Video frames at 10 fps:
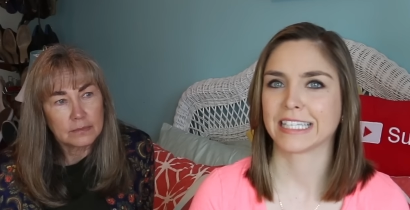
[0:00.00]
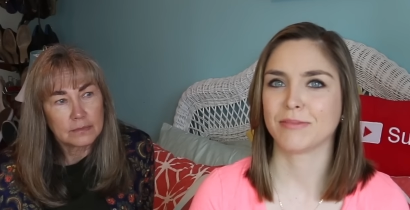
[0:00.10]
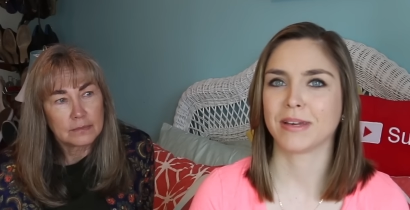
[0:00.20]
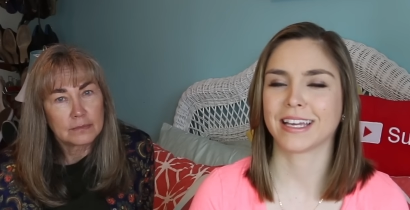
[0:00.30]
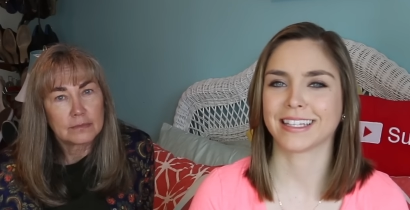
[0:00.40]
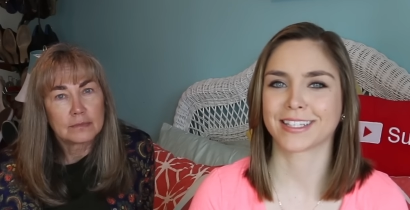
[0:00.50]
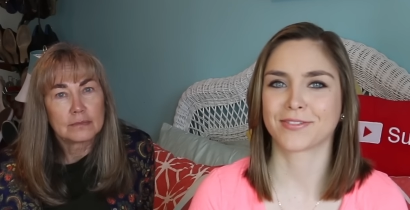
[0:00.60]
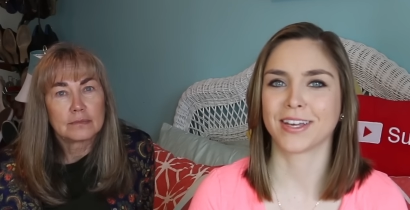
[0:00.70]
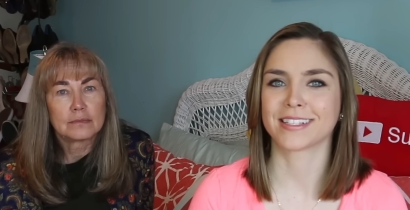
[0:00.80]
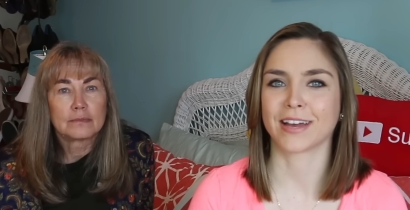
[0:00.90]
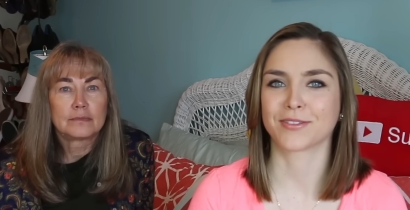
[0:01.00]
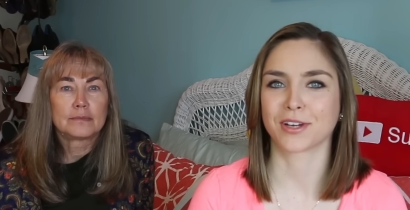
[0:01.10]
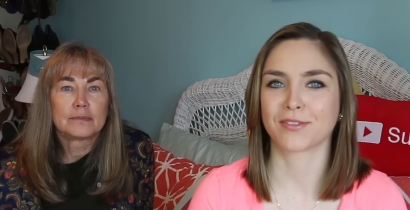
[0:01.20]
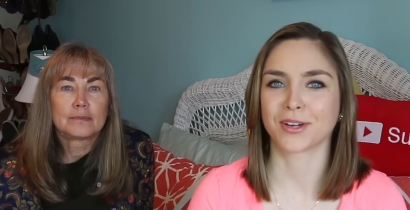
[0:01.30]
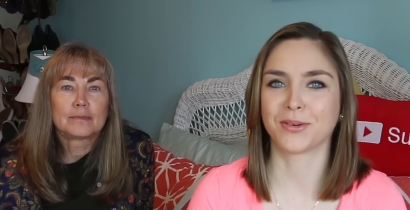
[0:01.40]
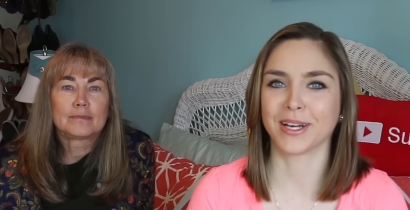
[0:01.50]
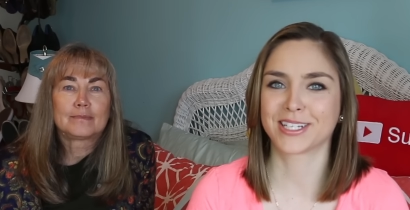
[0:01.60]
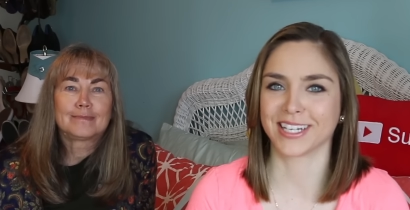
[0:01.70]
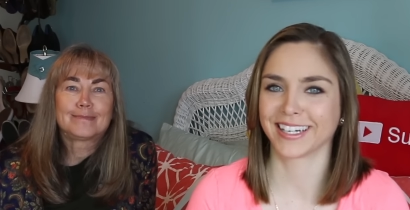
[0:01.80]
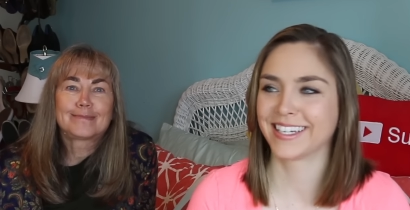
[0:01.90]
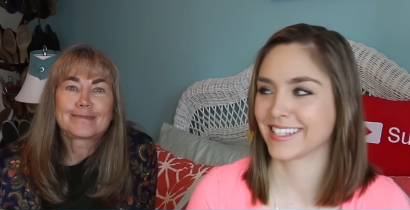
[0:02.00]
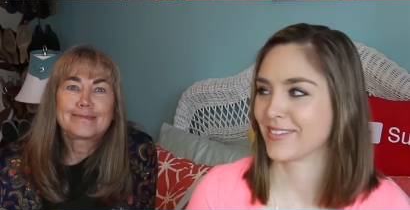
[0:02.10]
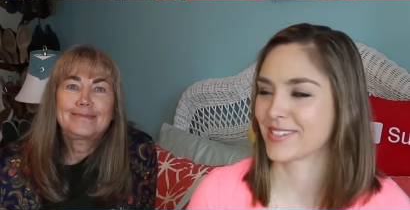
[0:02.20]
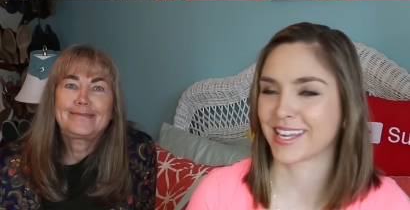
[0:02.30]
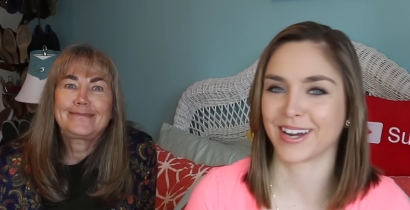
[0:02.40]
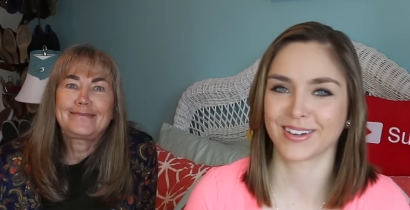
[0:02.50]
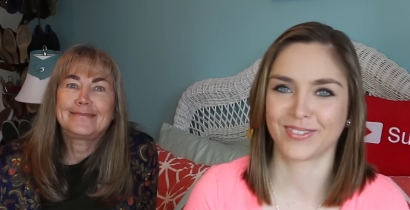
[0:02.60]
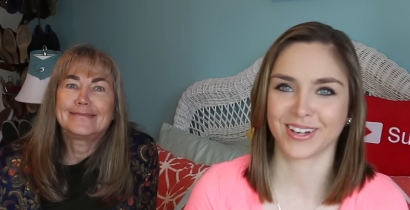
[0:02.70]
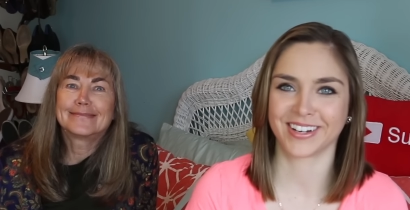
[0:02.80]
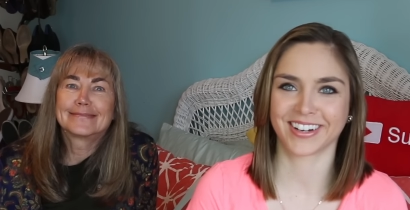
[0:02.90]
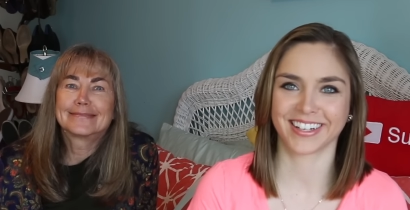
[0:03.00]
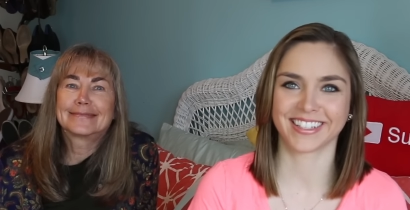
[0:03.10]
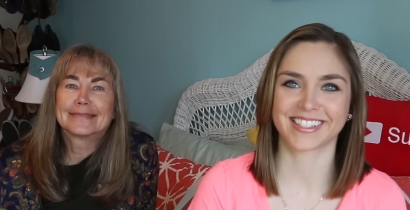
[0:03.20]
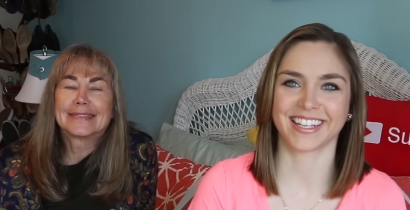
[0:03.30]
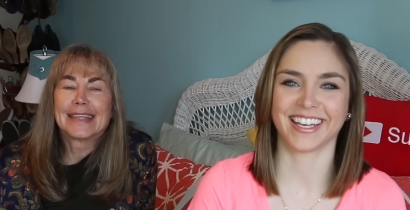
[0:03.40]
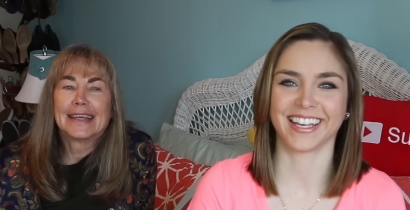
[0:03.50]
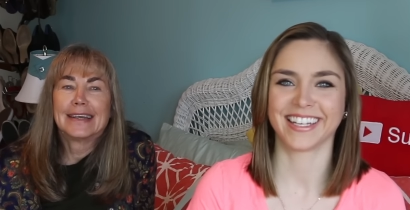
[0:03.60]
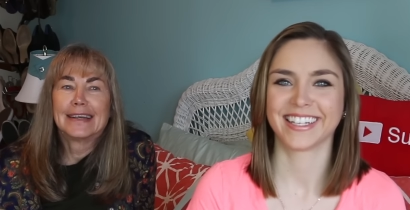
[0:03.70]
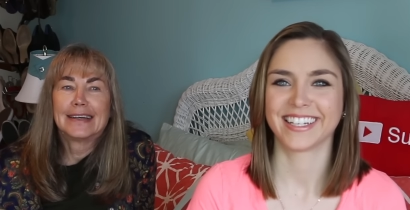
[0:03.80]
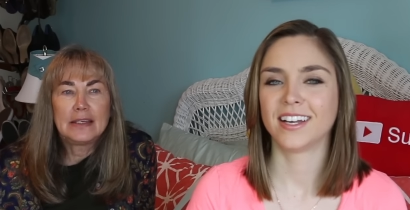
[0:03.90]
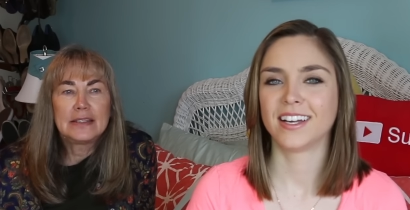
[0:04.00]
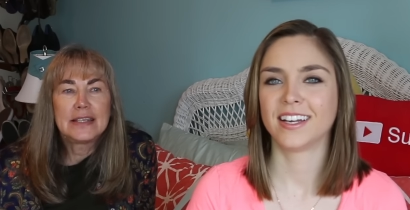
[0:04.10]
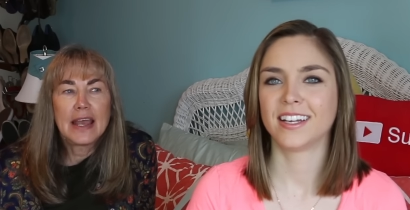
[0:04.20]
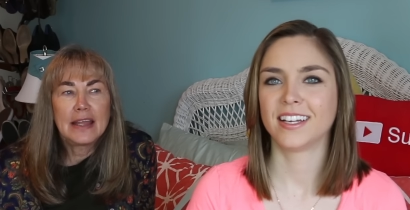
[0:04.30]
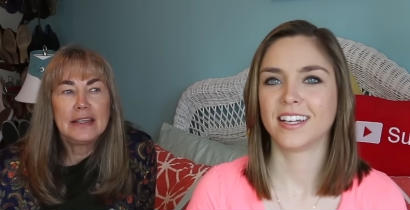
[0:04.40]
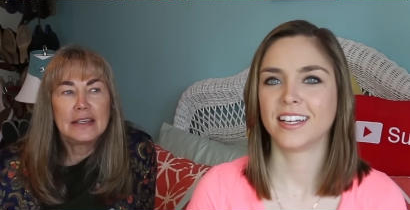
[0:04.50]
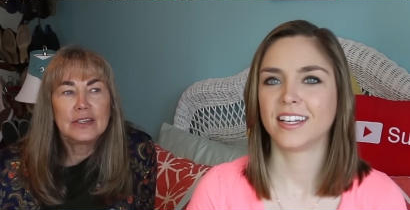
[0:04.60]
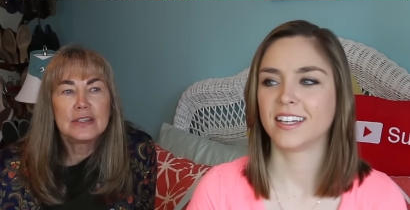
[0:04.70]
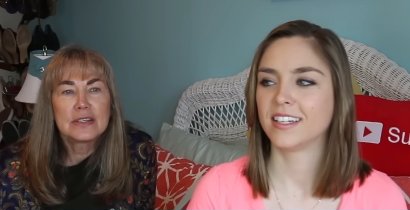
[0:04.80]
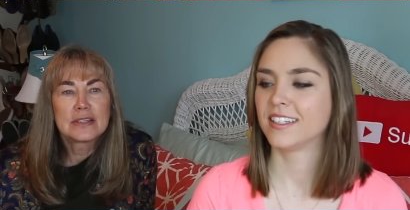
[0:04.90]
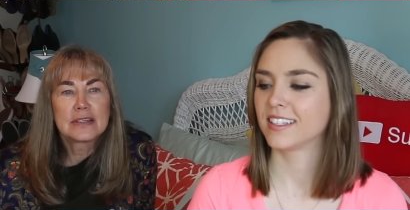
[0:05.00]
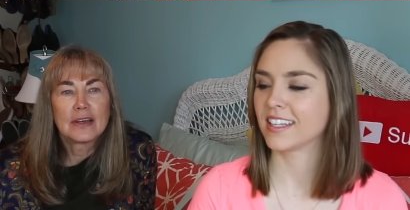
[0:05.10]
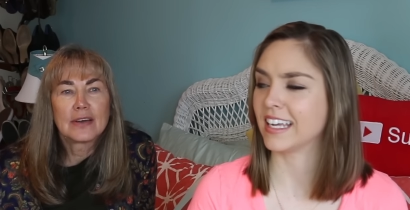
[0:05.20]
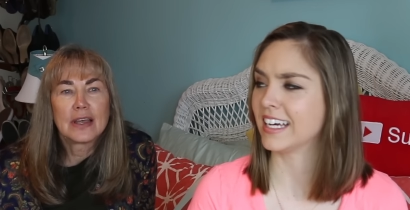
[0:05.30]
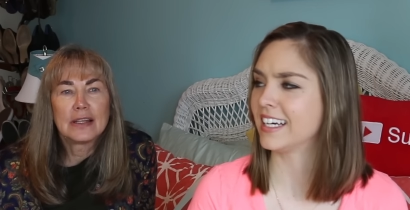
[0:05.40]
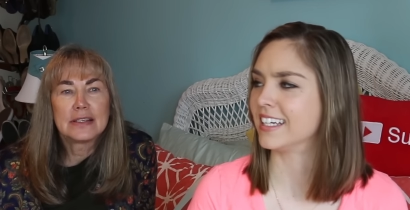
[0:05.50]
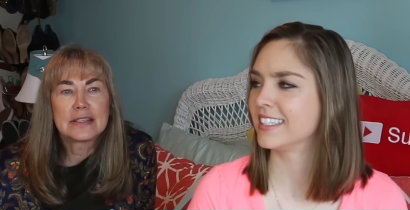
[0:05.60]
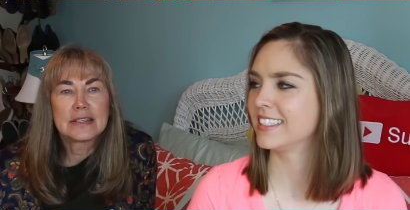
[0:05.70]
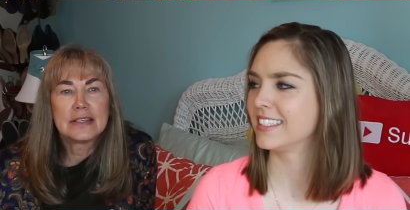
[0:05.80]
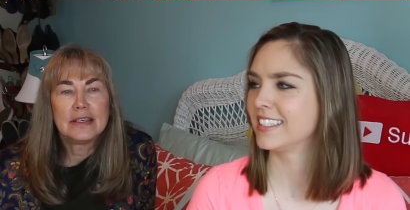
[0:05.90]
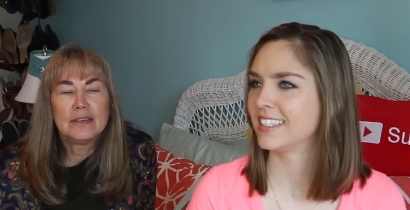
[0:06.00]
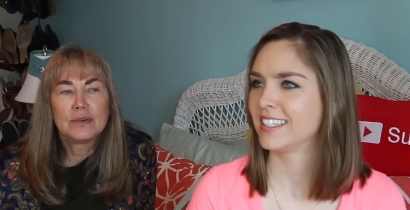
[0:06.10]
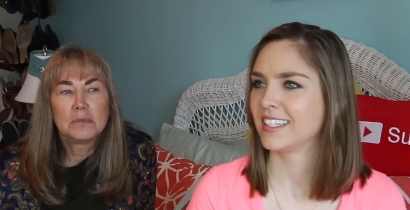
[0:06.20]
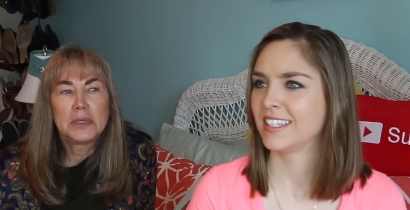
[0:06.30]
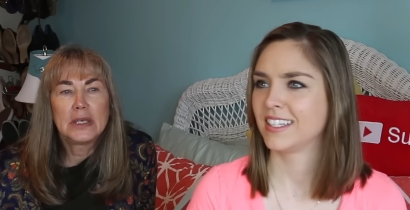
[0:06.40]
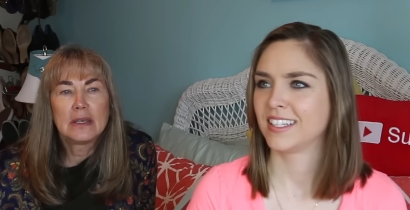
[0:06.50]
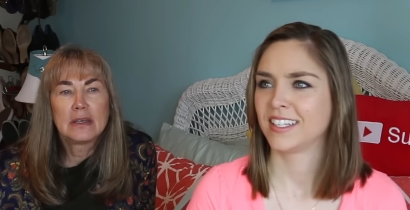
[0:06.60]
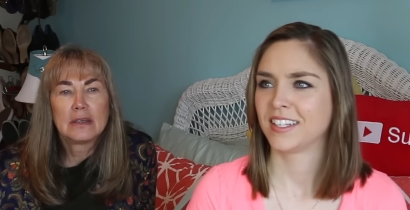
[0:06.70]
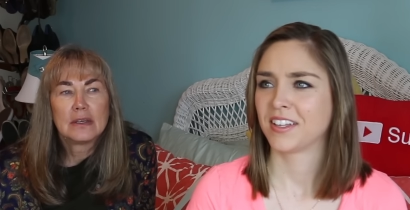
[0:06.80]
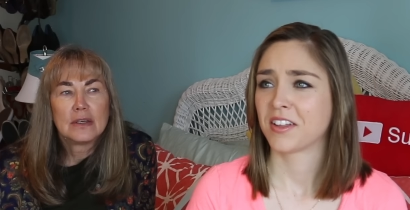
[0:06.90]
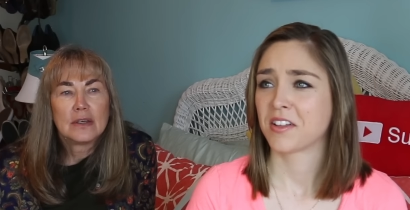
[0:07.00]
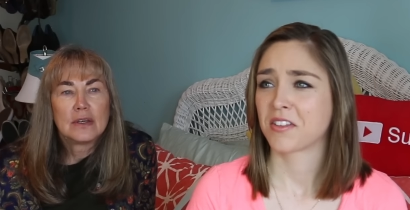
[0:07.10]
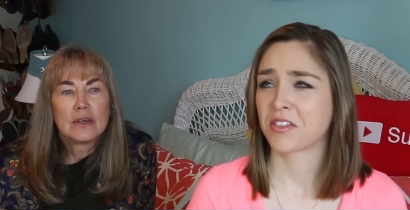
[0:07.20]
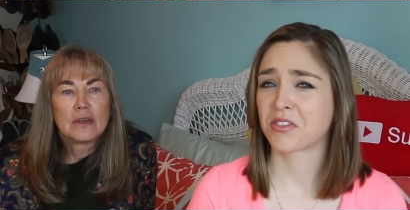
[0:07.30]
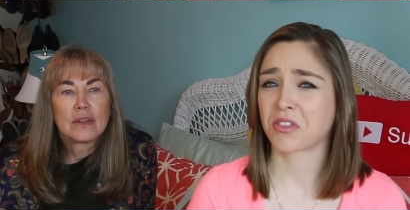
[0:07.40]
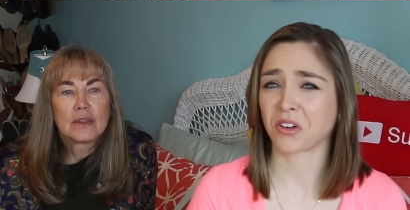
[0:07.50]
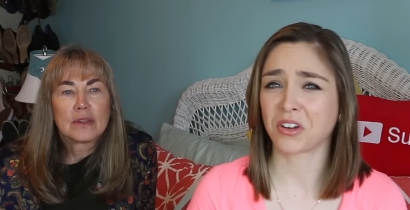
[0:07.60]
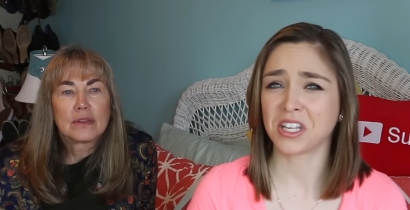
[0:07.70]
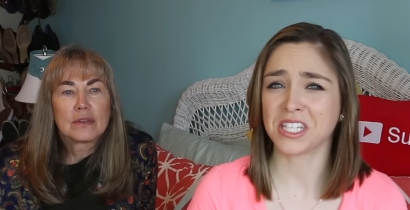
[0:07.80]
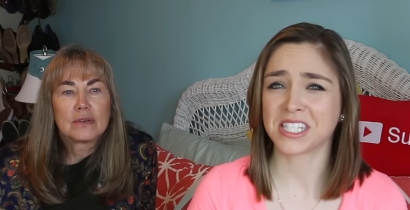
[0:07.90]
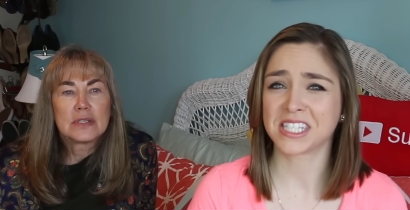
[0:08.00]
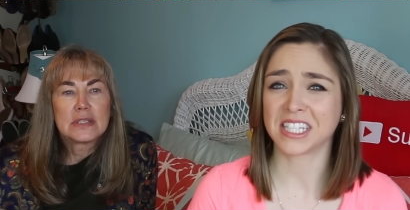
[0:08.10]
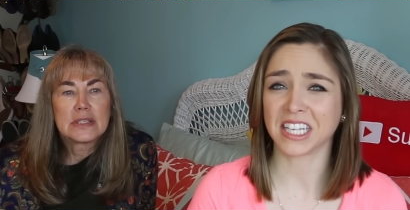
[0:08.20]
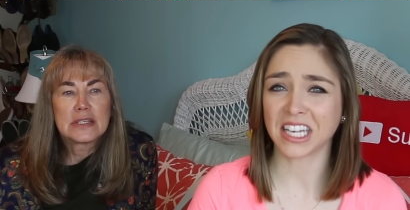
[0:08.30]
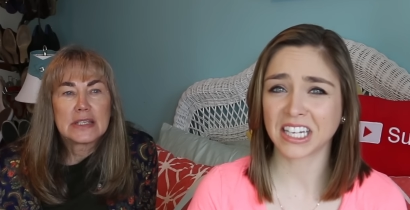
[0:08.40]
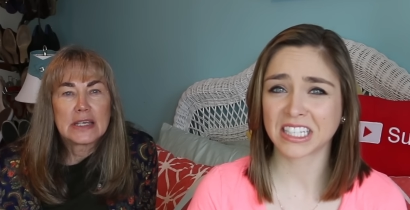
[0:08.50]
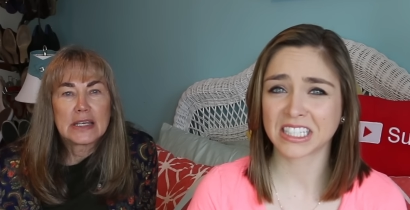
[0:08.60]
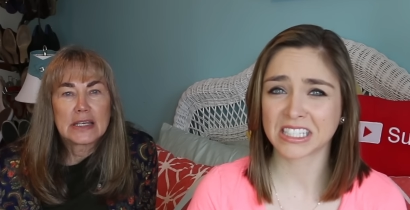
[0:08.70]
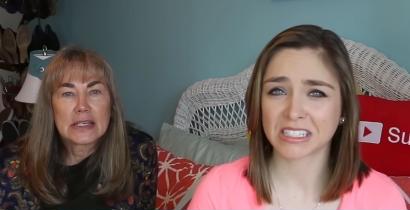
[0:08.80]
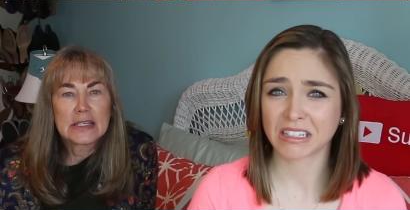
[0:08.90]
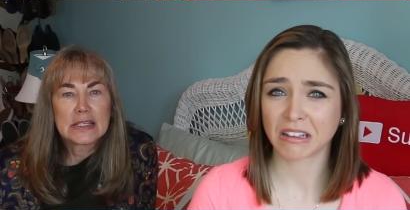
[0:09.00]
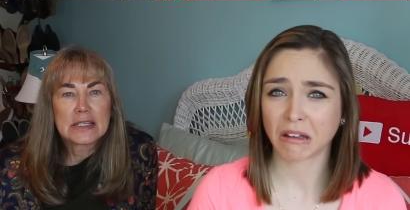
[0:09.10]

Speaker 1: Keep making this face after every question because I'm scared of what you're gonna say.
Speaker 2: In 10 years?
Speaker 1: Okay, yeah. Let's see, you'll be 36.